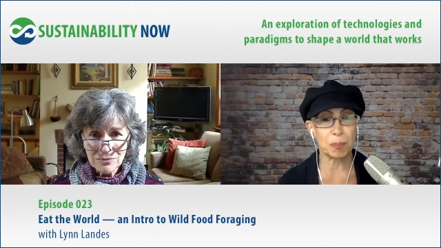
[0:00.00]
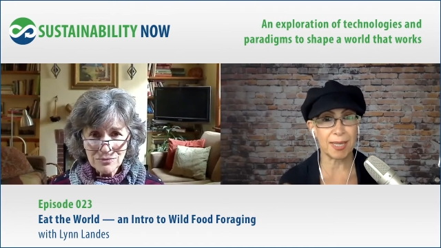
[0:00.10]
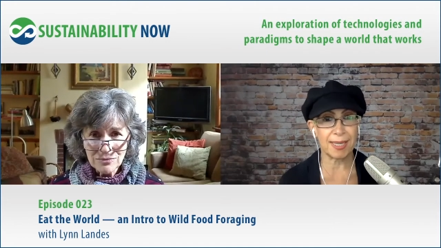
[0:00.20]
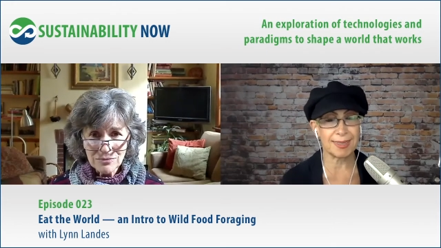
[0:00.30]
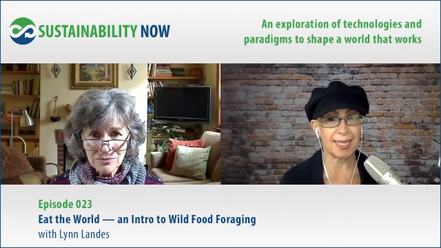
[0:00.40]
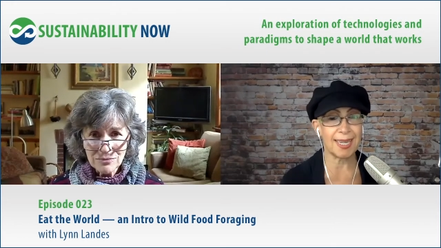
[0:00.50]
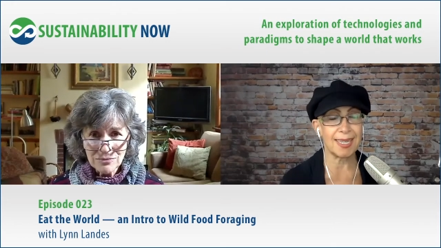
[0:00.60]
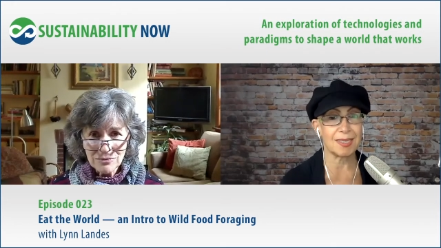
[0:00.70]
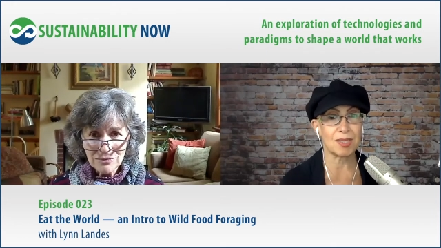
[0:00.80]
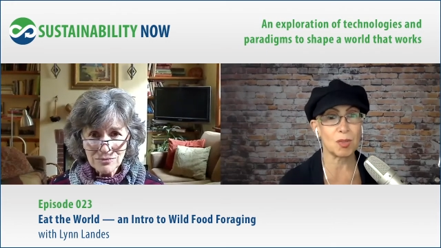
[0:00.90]

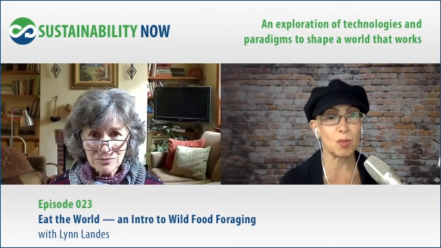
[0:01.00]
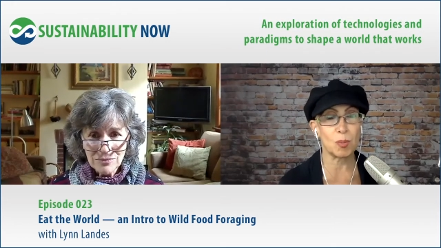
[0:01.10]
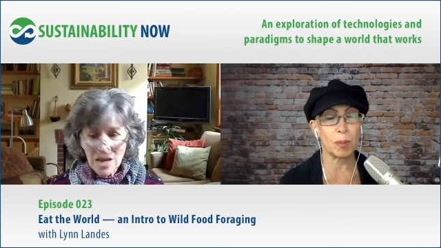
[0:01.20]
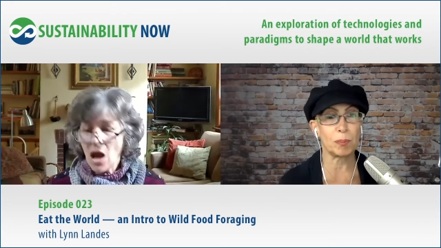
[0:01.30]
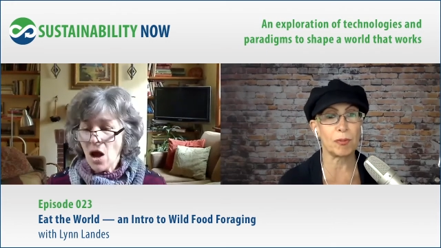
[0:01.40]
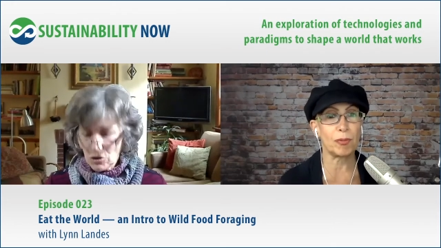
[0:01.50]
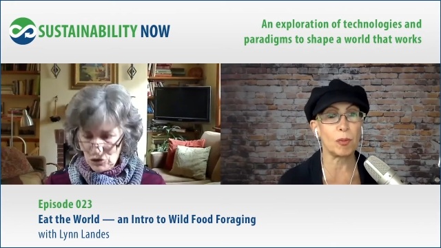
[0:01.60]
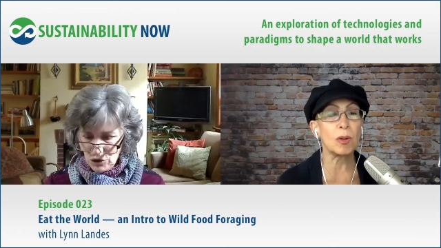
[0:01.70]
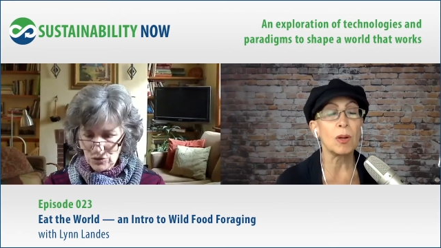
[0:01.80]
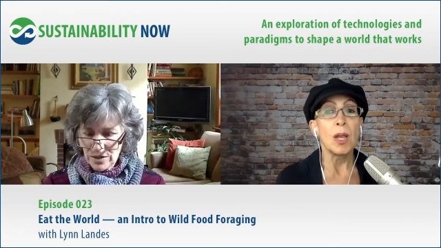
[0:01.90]
Speaker 1: plantain too. But
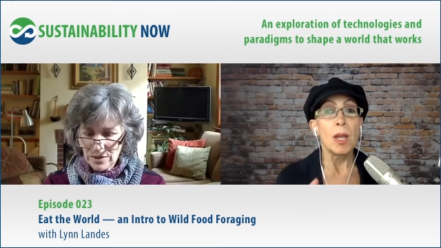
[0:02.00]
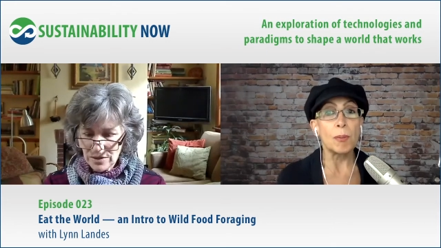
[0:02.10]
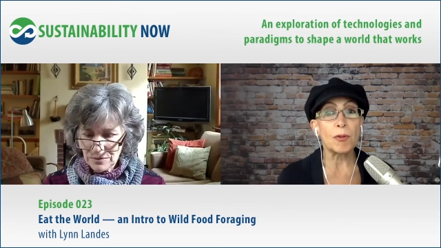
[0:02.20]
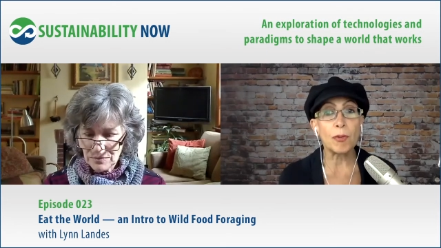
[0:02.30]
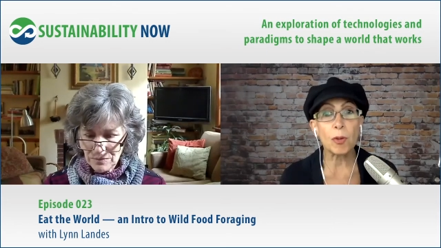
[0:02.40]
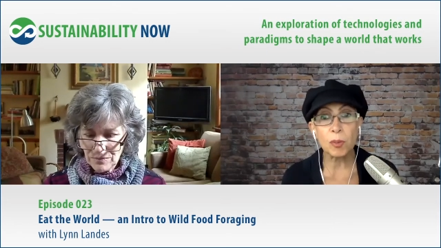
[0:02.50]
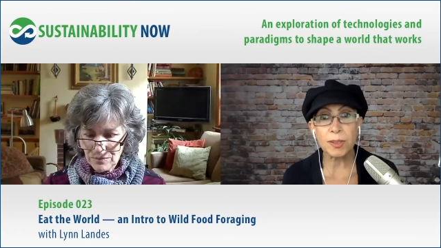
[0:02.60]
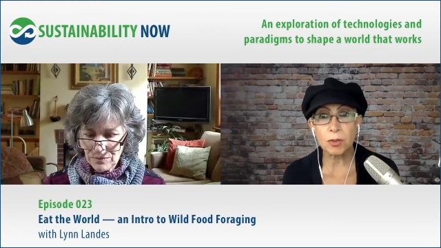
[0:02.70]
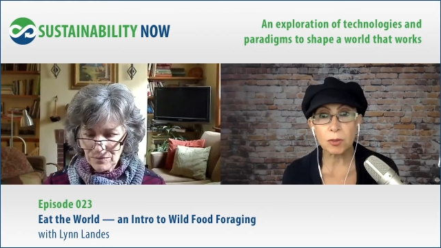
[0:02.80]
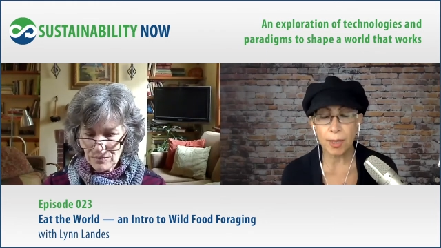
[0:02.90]
before before
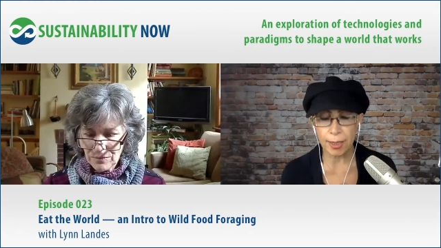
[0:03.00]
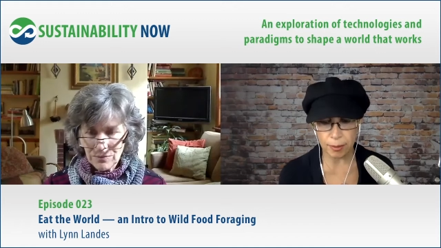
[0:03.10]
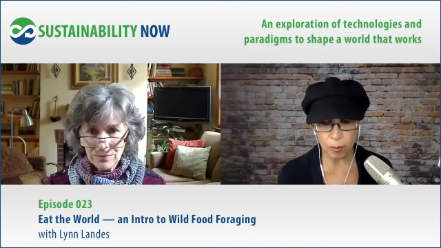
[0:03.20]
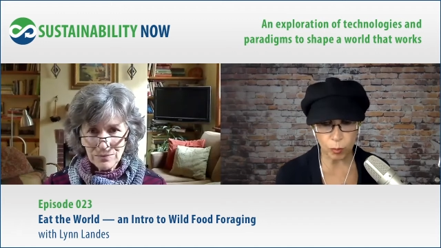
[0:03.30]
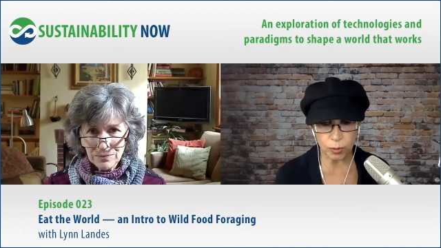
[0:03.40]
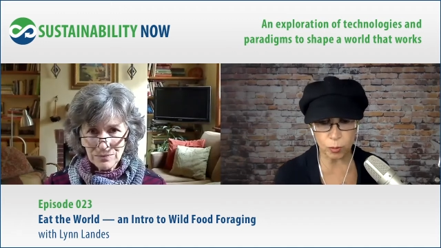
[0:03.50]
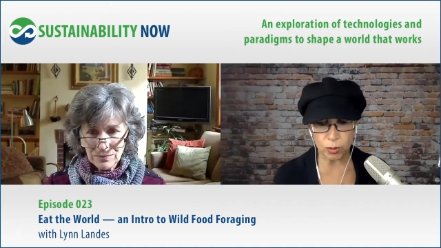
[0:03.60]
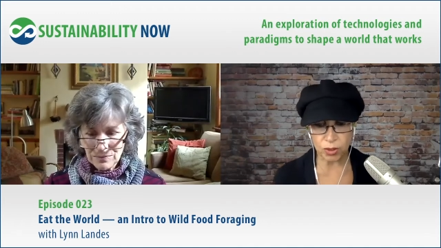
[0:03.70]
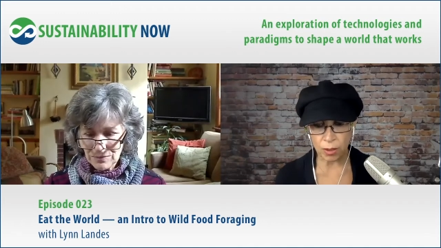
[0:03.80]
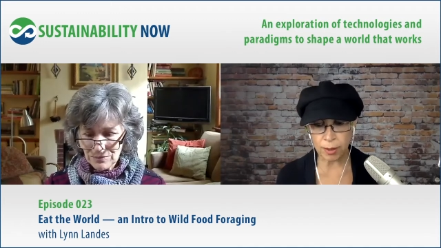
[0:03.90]
we do that, you
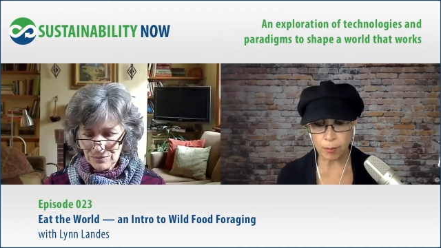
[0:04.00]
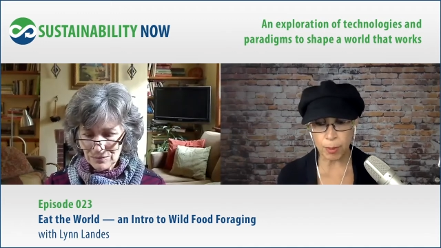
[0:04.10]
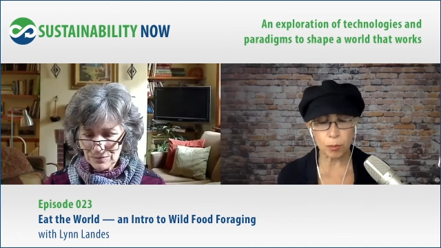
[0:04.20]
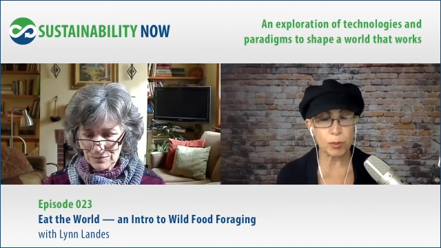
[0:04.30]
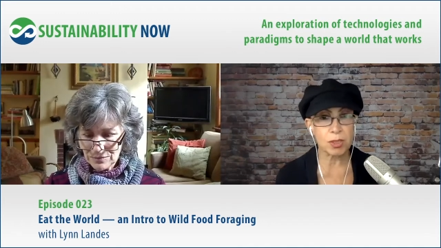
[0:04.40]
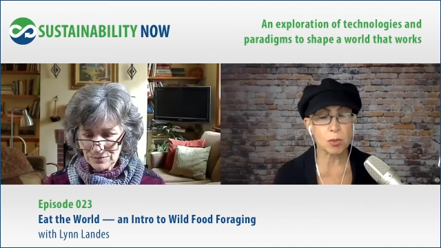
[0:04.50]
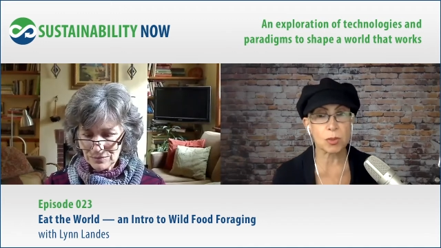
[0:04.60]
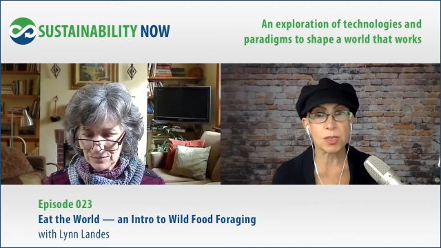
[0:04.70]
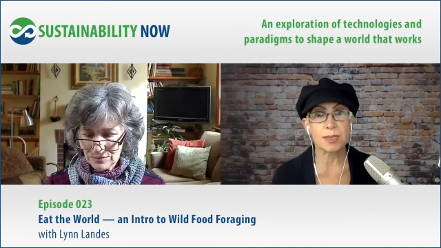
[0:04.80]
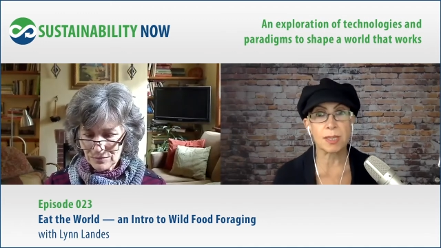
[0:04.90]
were talking about
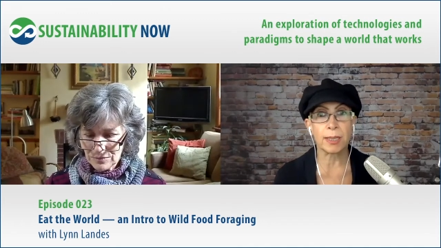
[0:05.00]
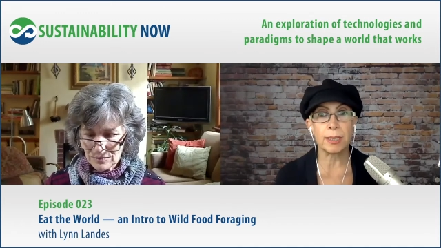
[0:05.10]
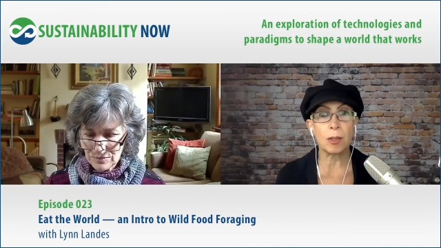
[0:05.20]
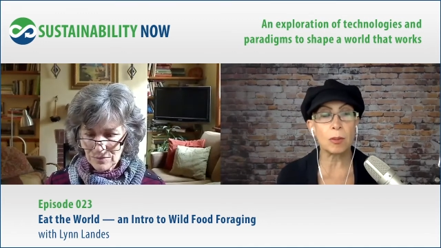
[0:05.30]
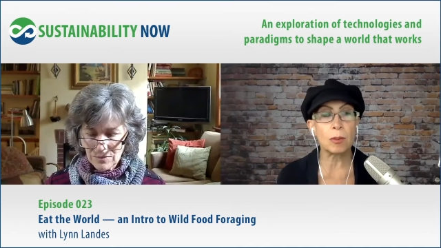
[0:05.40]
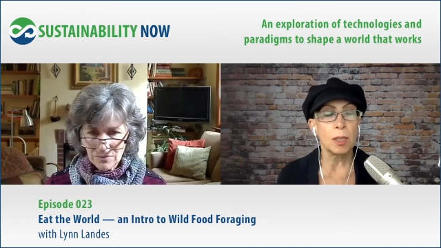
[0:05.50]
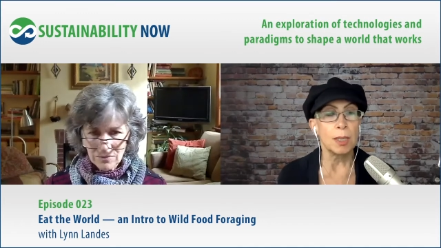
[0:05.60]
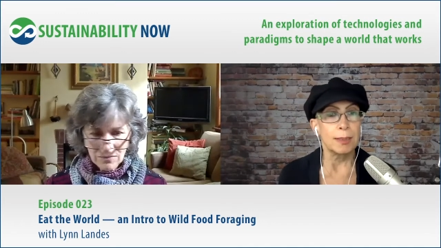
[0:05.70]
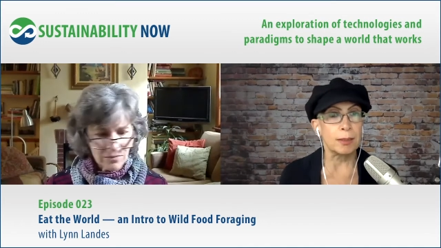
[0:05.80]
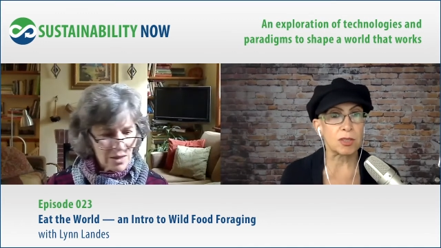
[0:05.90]
resources, and I know
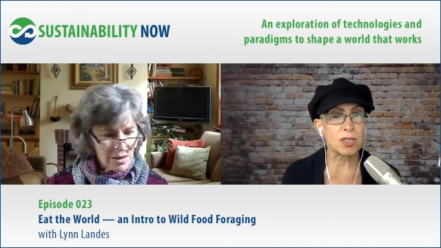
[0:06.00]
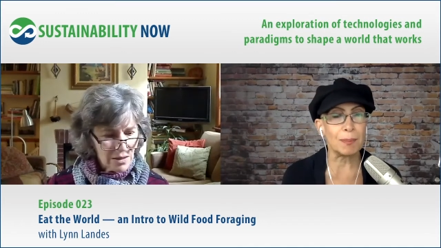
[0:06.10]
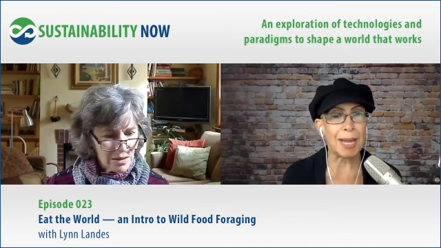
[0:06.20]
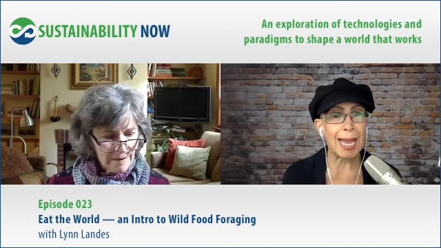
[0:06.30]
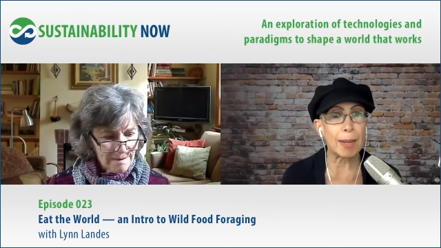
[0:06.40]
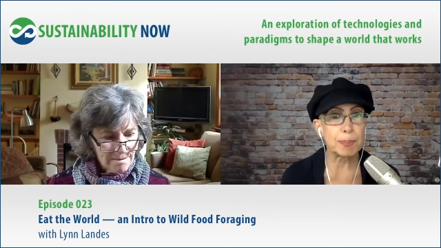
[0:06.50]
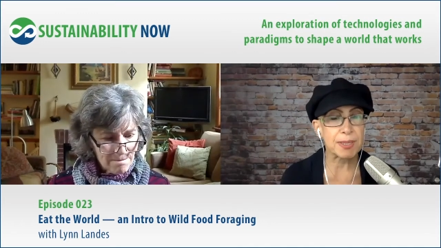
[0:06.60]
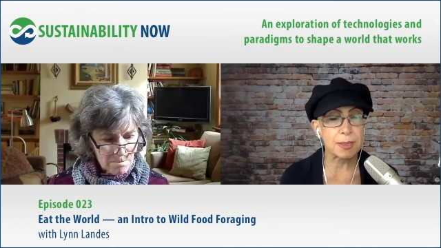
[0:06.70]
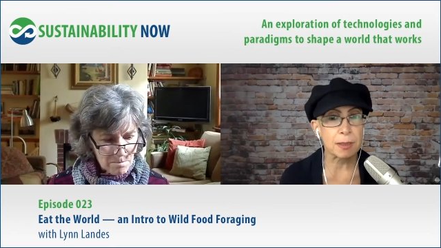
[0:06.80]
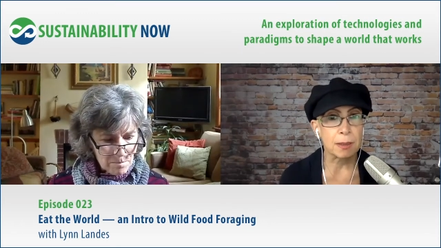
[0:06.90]
there's some
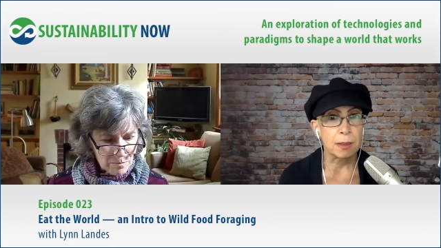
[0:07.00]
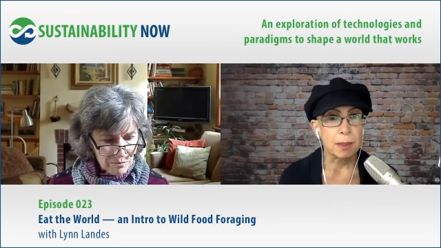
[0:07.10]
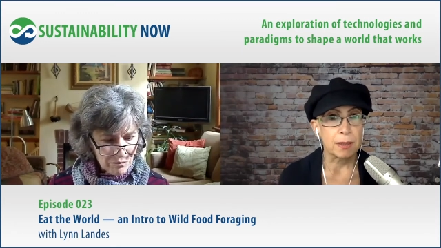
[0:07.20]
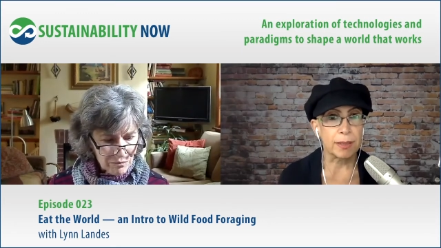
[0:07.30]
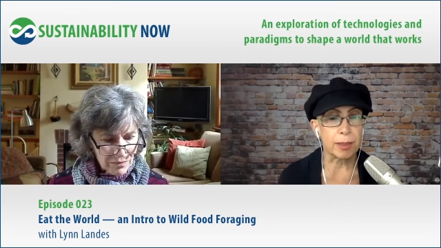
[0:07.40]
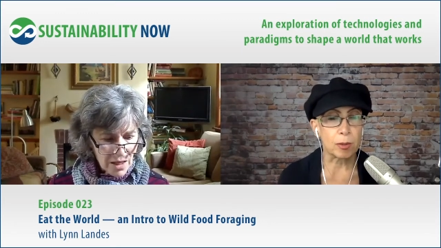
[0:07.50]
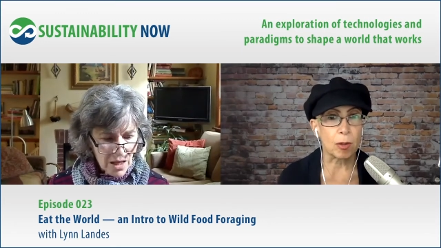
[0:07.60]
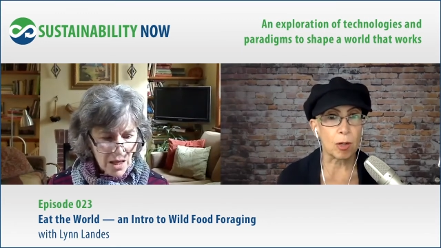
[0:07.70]
apps that are